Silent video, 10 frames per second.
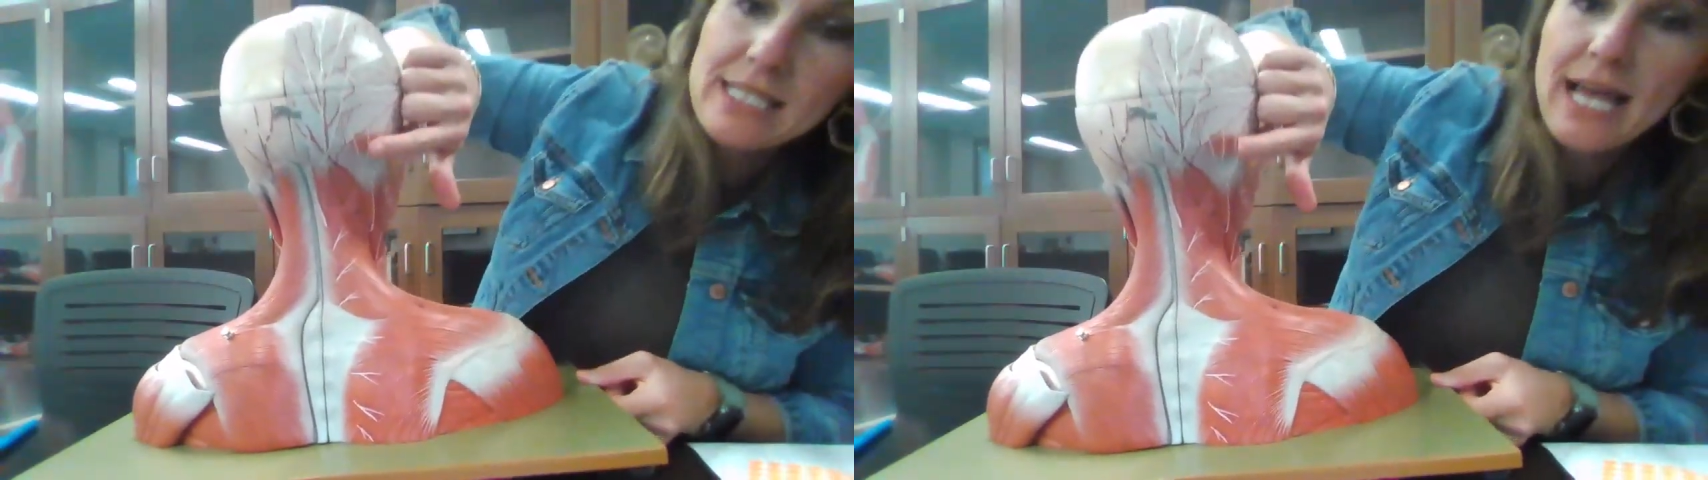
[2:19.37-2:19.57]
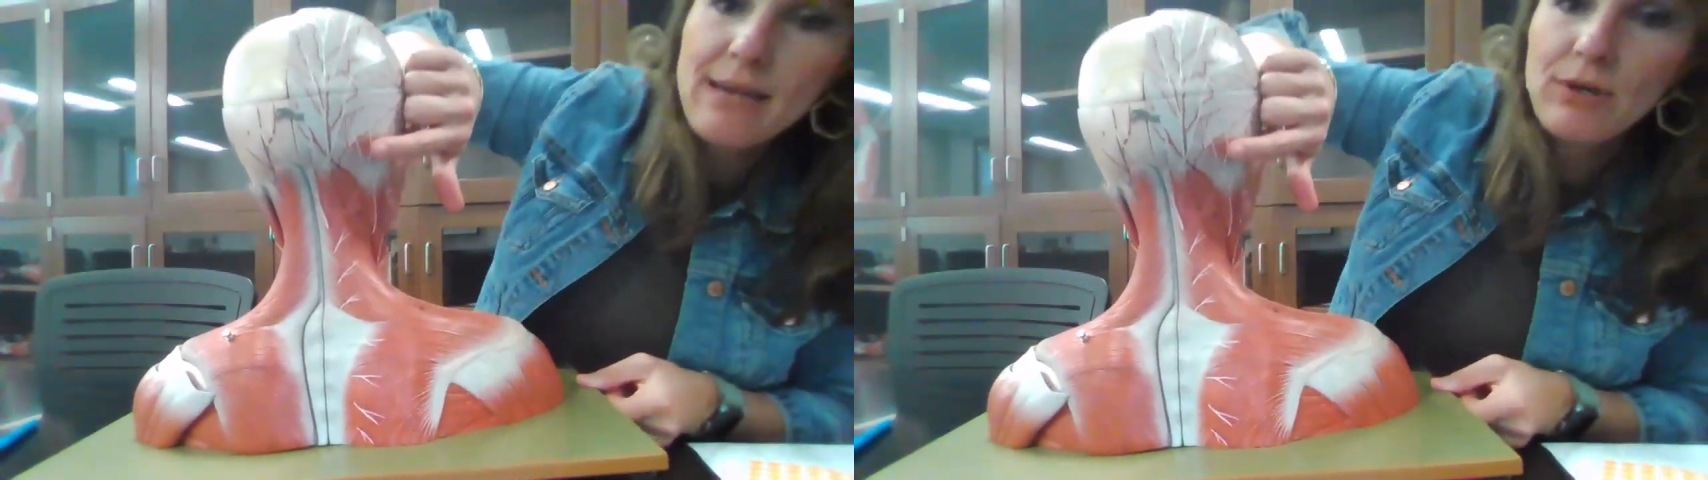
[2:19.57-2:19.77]

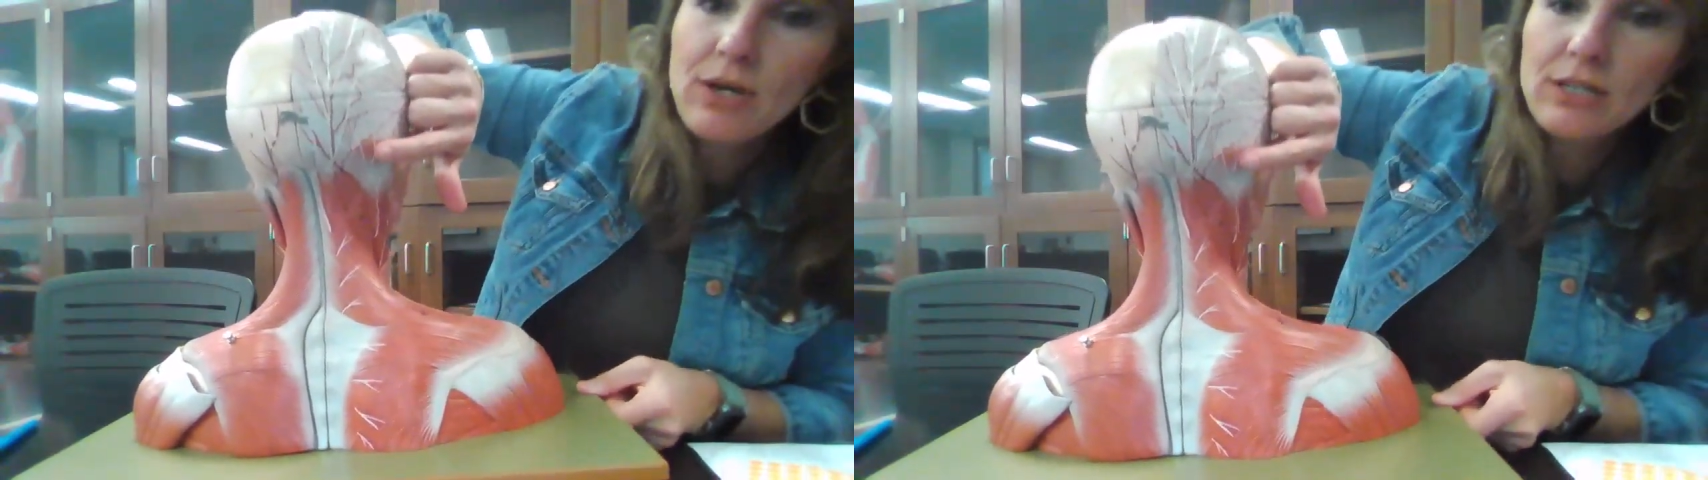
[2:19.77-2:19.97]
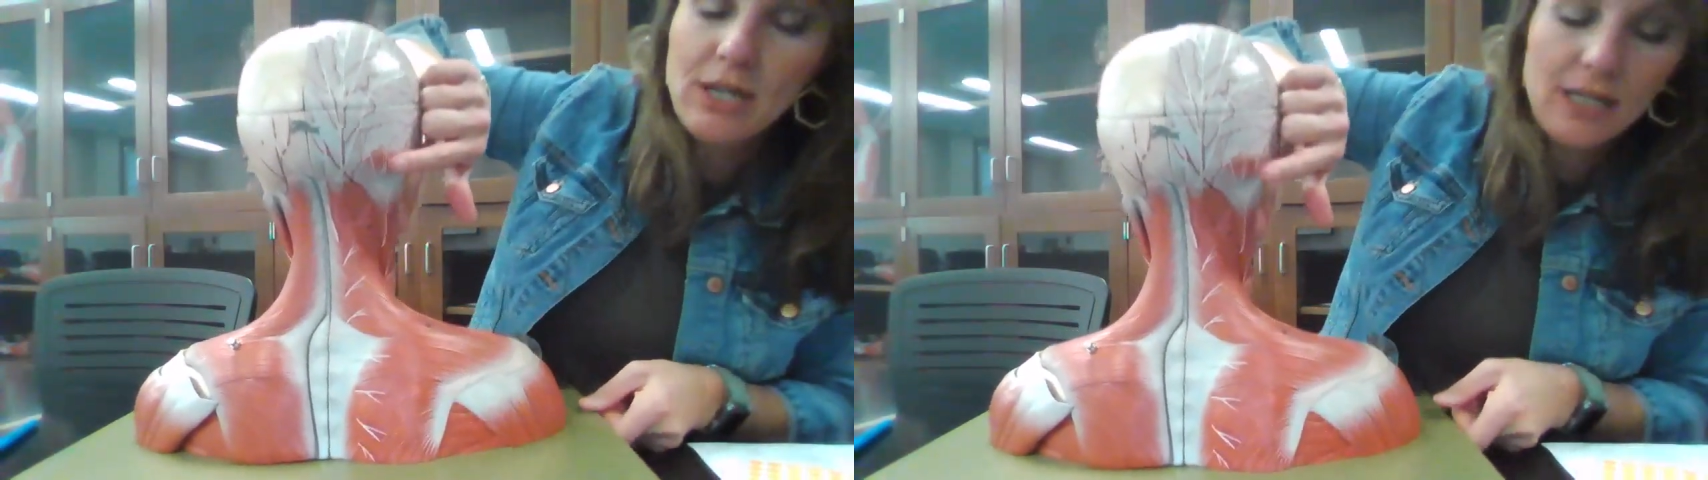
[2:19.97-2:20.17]
label,
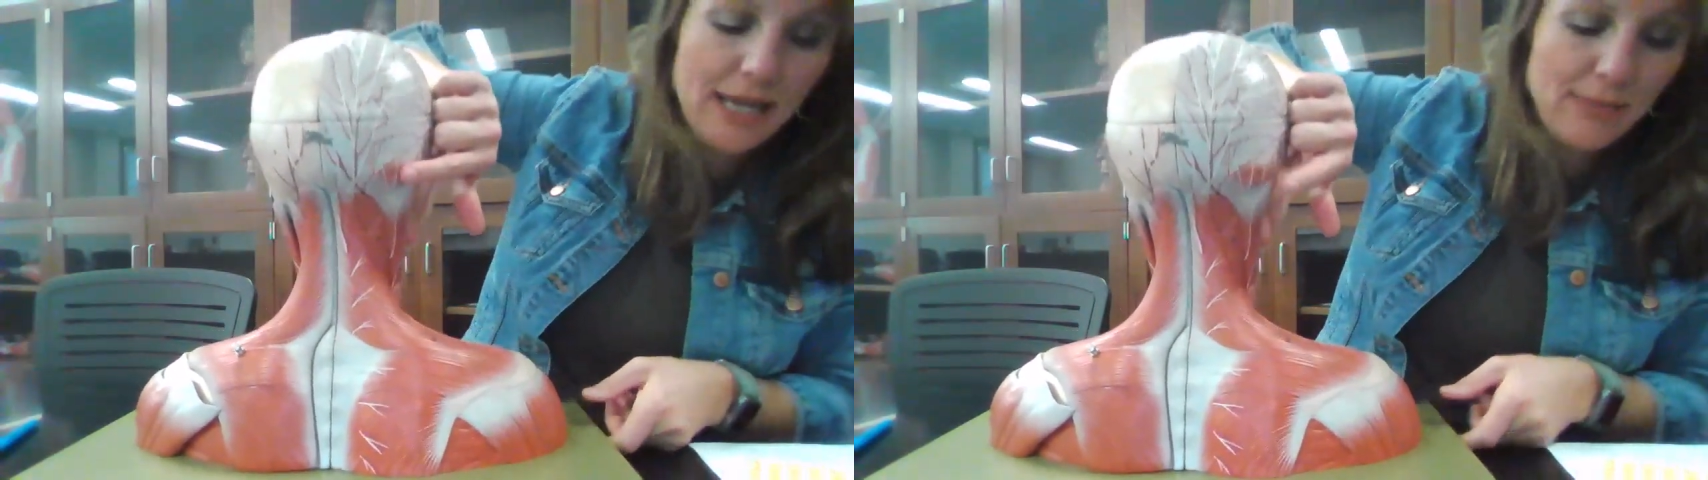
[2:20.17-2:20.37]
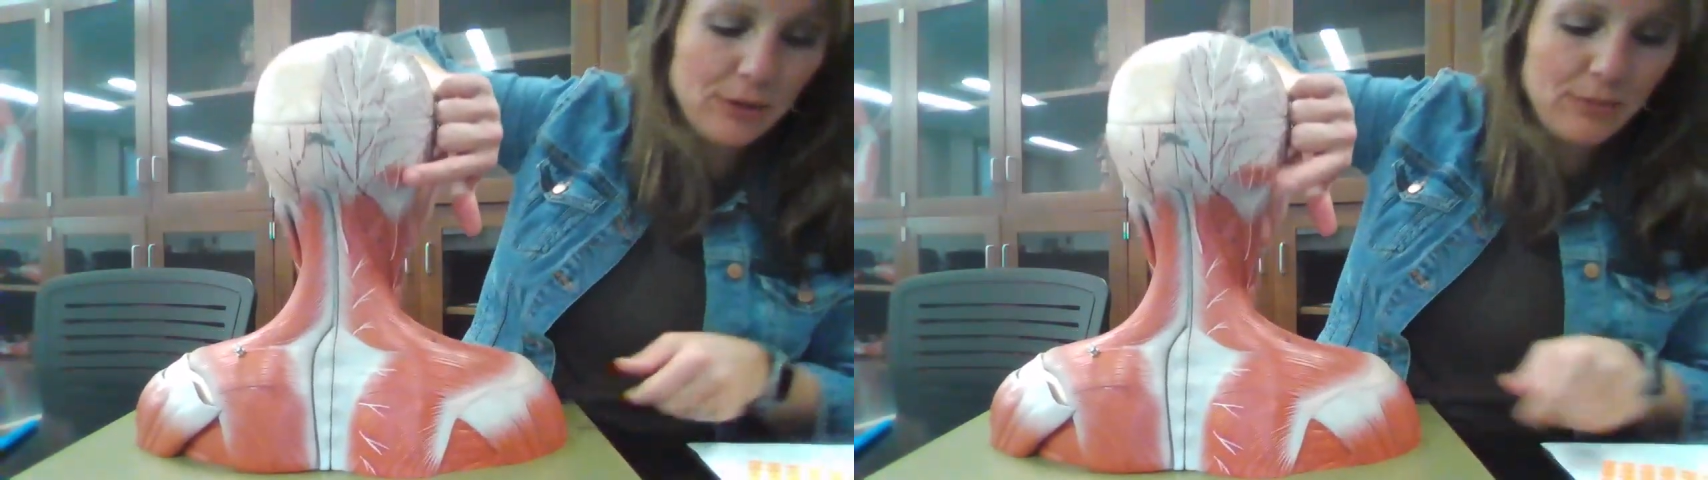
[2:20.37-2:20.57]
or not labeled,